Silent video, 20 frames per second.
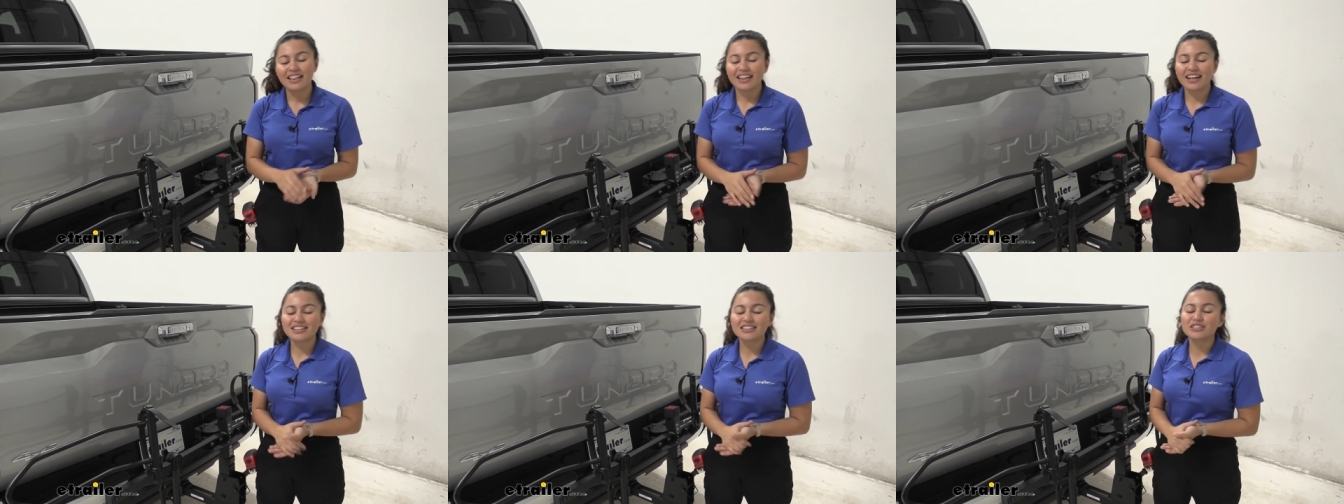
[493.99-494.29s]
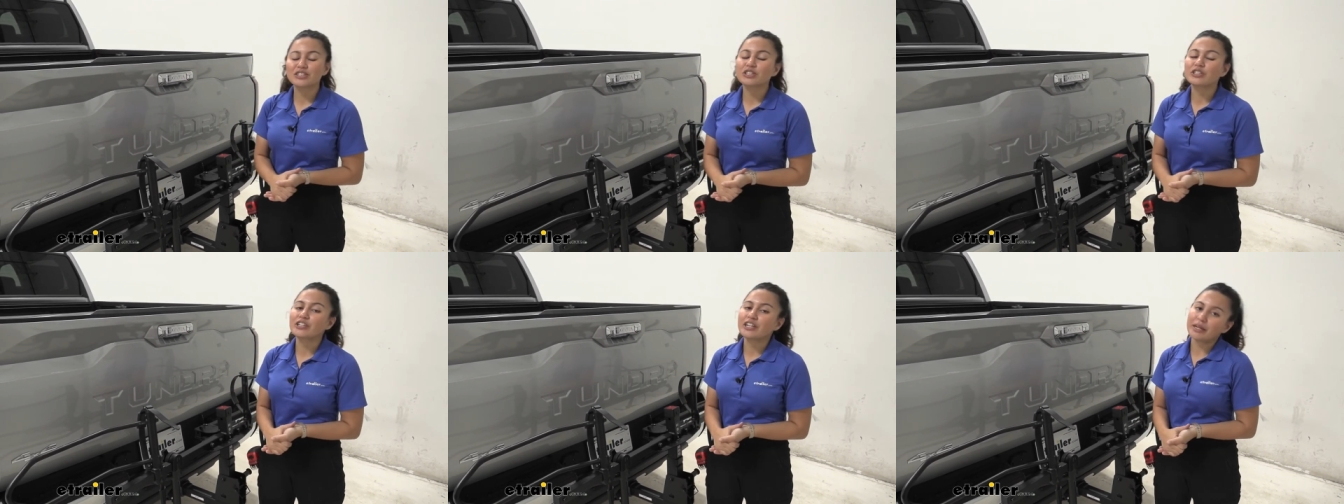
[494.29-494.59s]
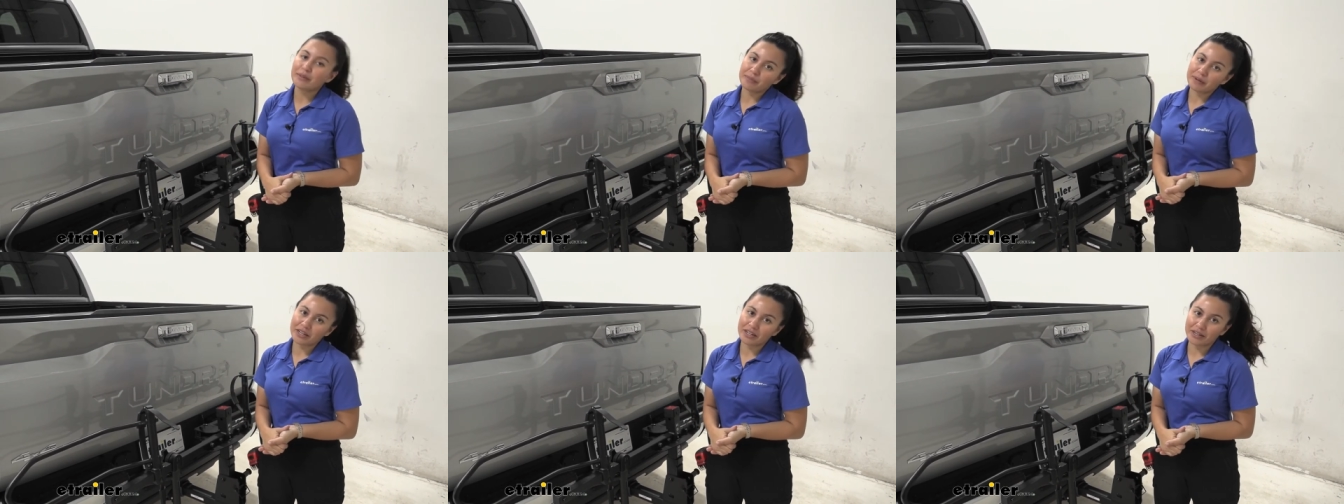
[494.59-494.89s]
That's a
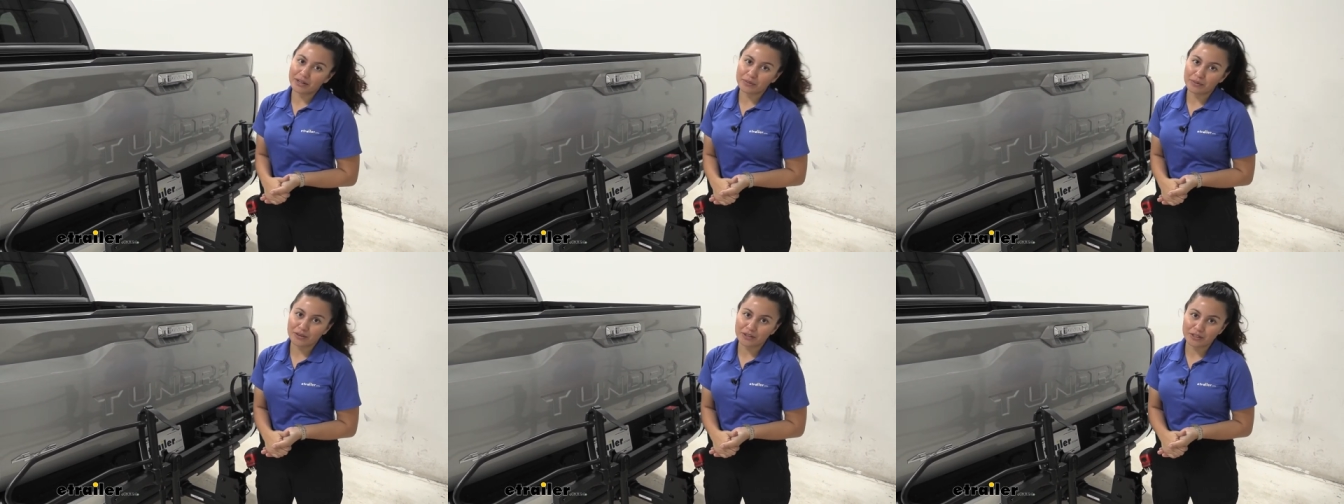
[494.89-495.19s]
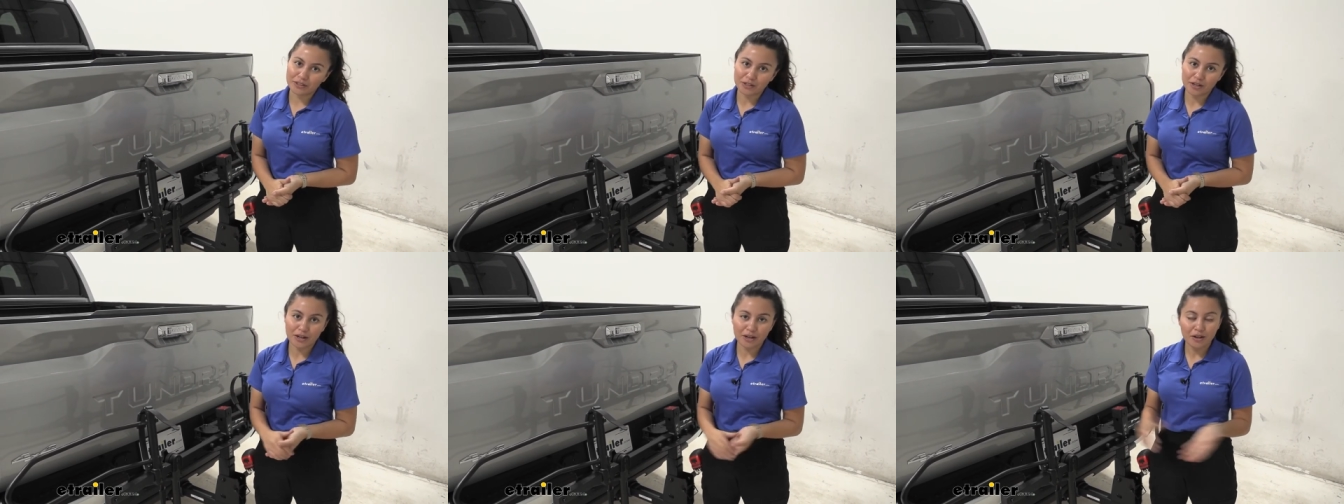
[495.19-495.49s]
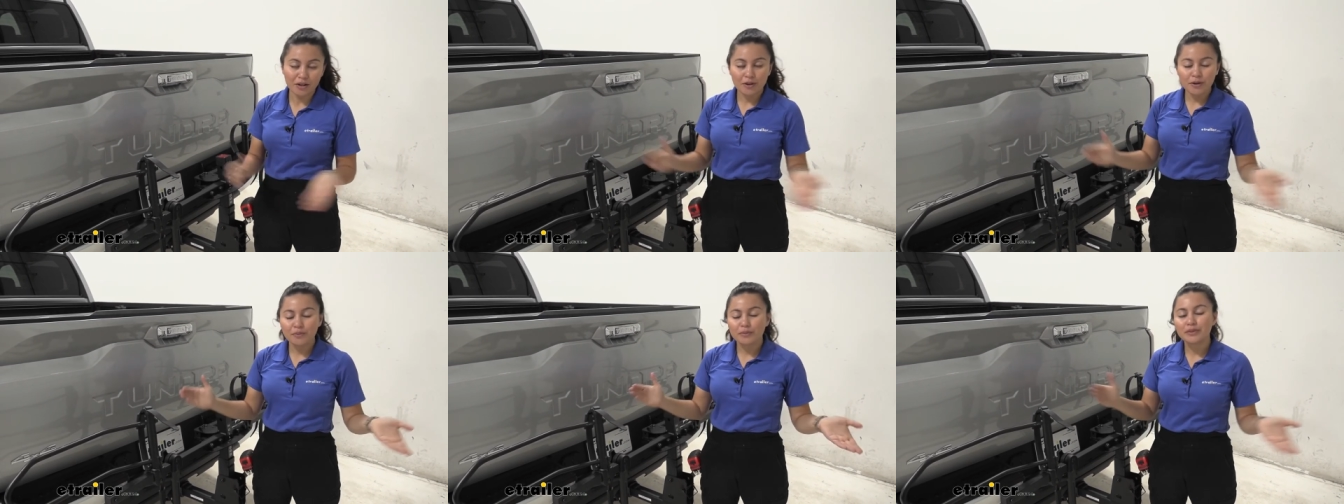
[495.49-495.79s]
great pairing with a
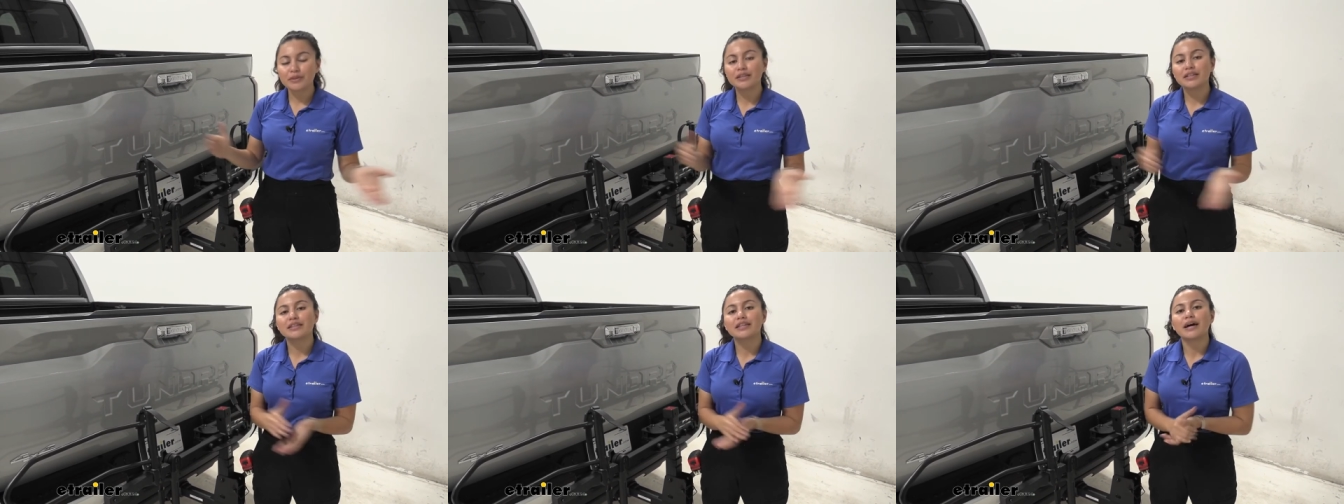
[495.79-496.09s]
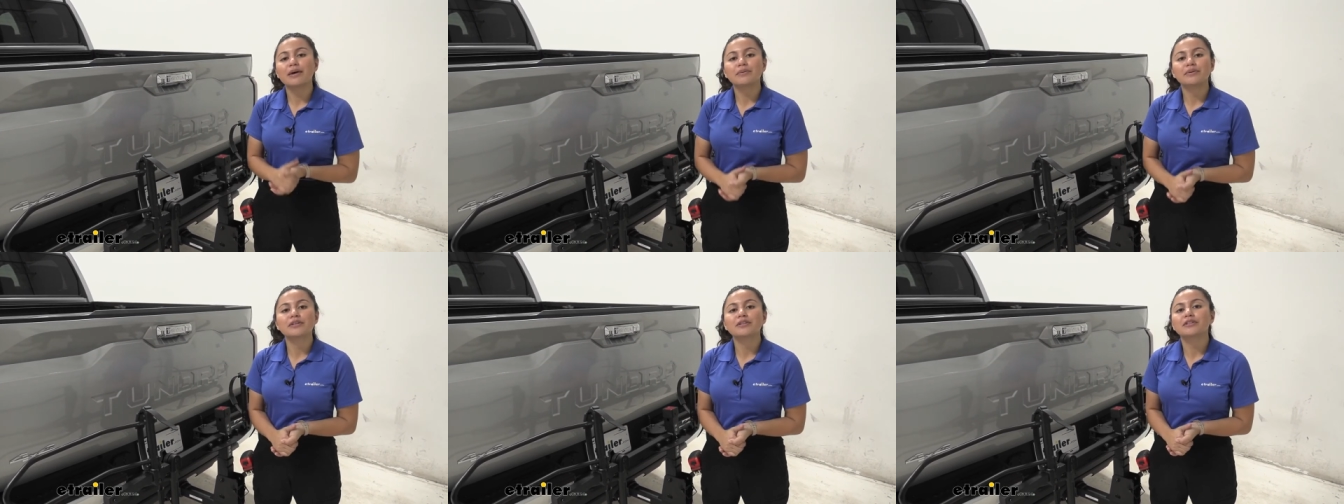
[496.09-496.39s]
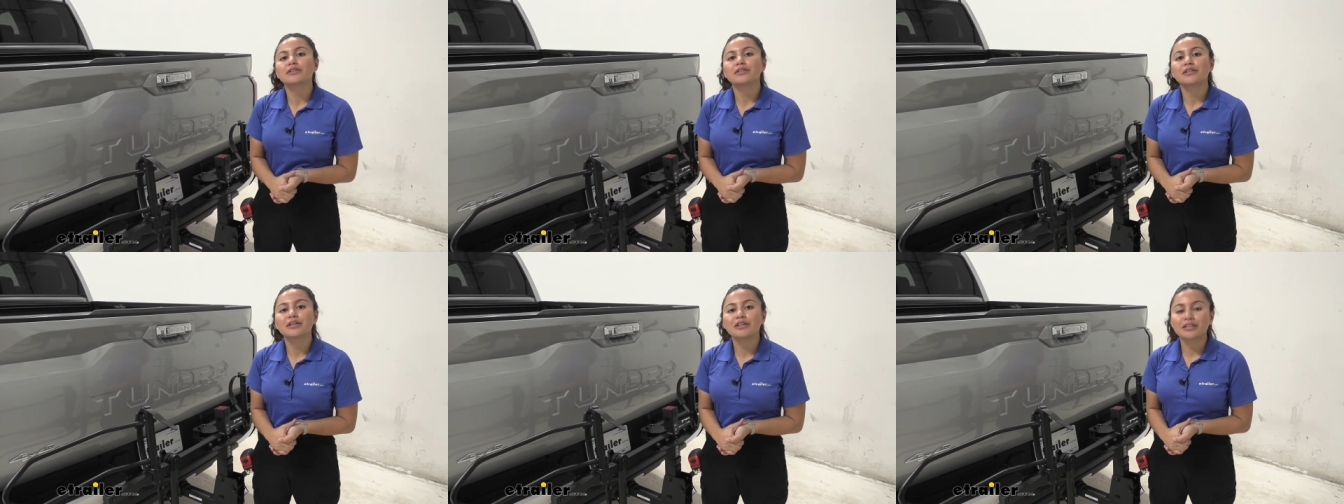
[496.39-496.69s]
truck. We did that one
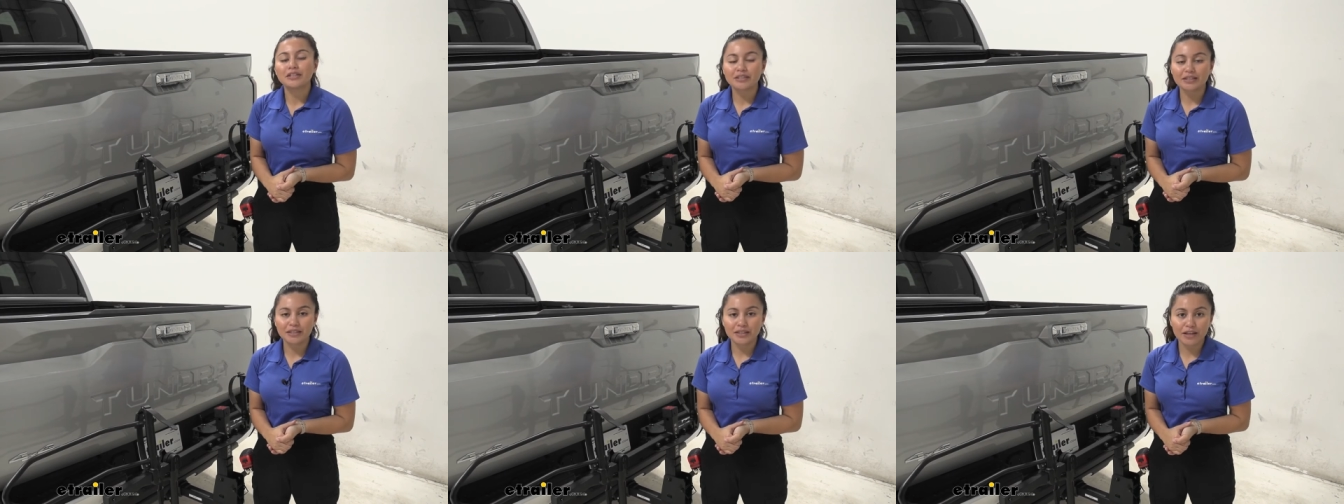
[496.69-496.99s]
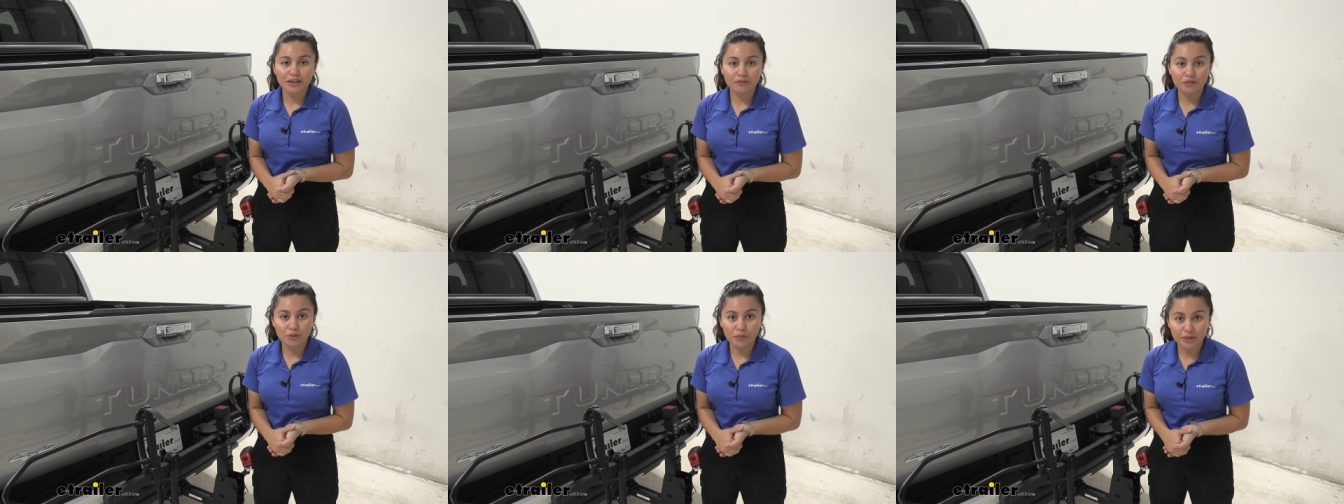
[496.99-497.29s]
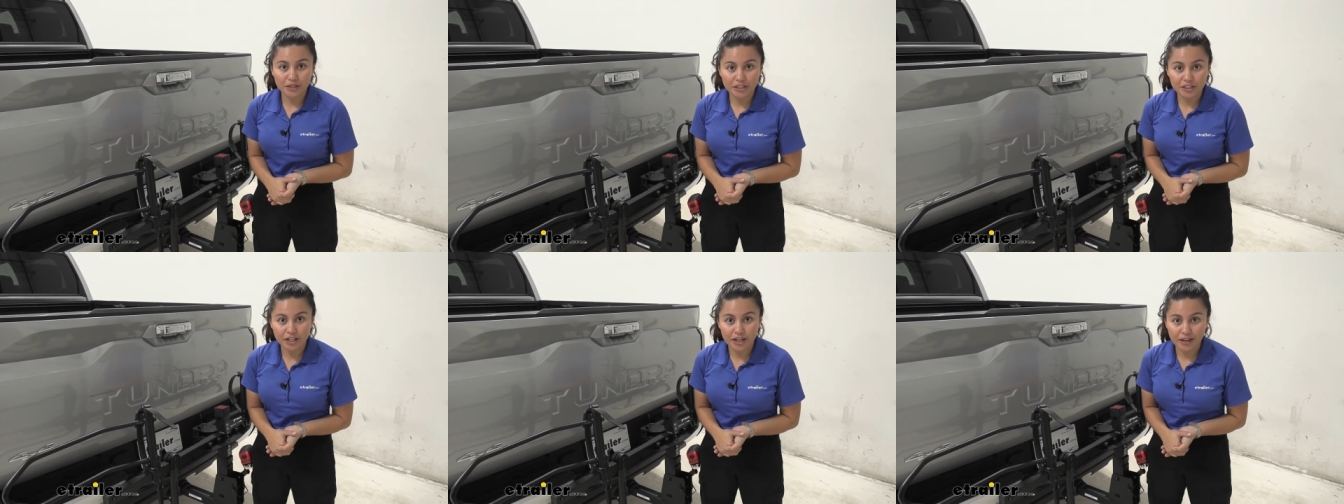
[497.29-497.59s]
earlier today if you
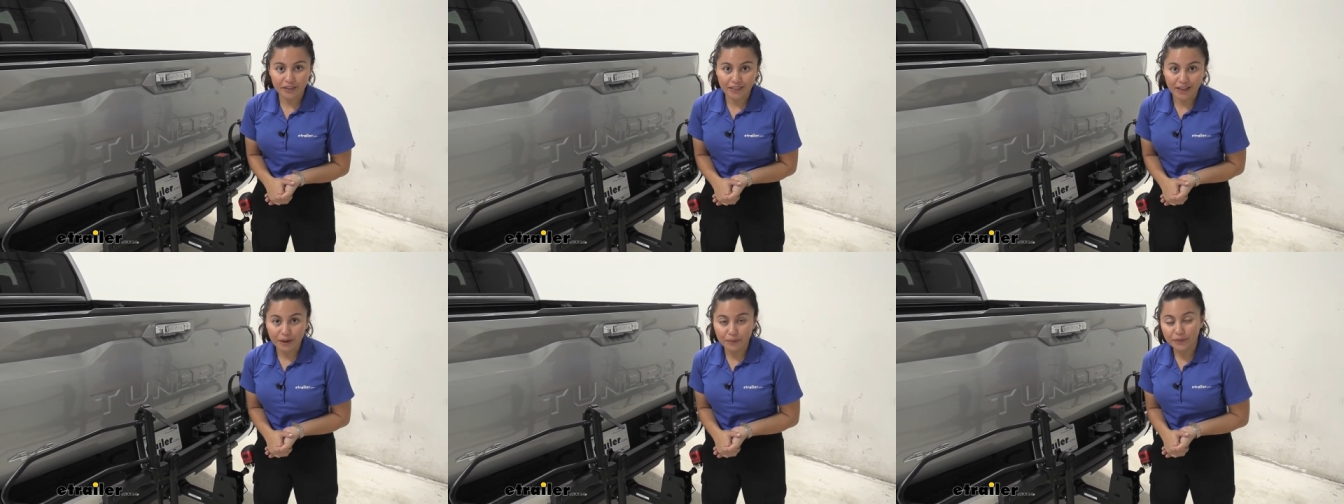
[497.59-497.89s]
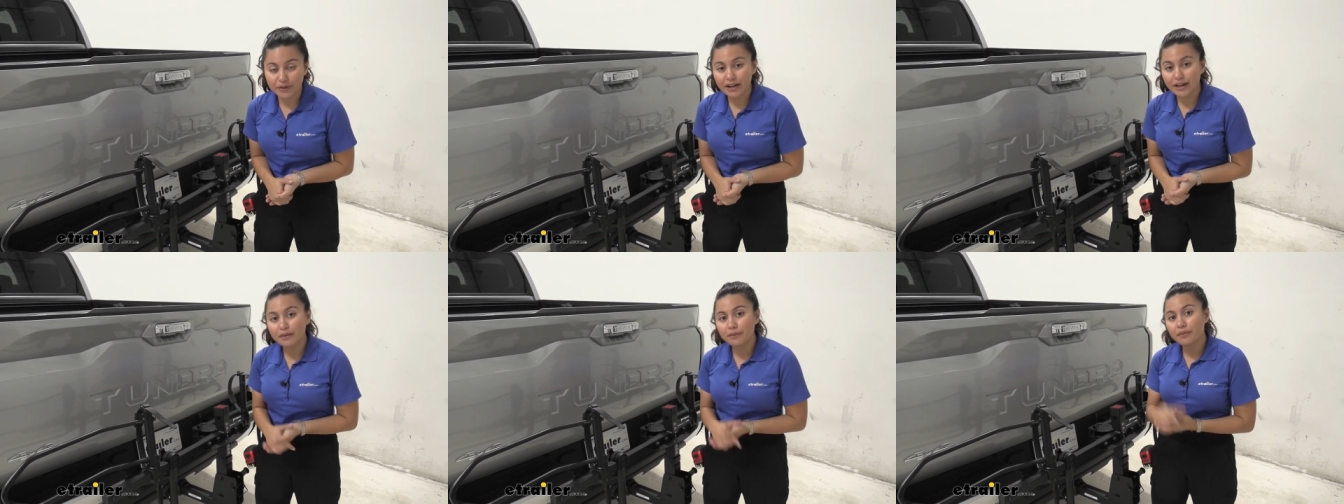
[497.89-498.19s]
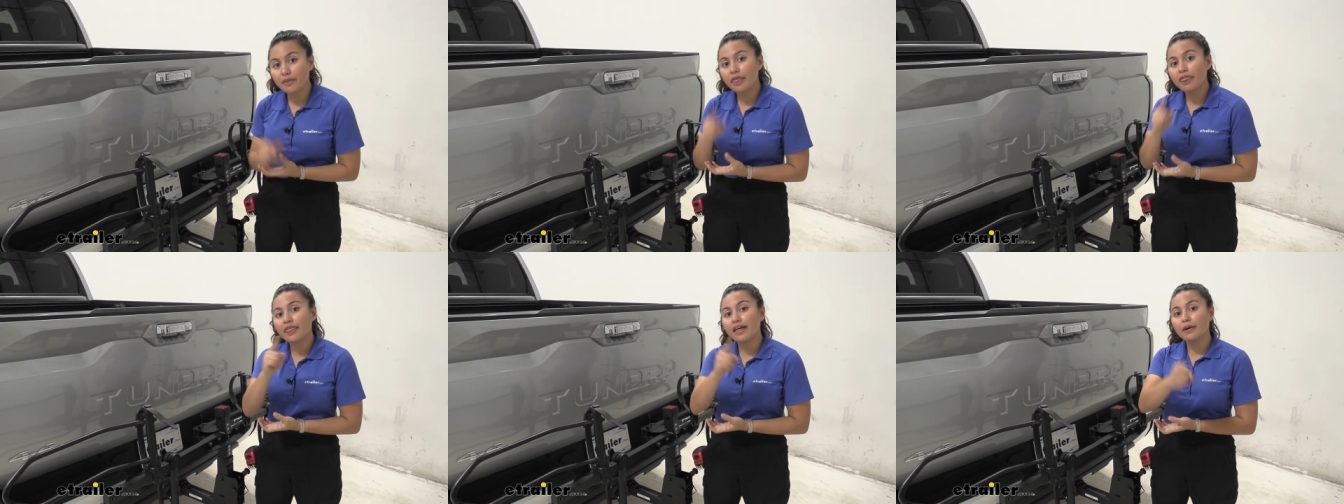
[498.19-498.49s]
want to check that one out.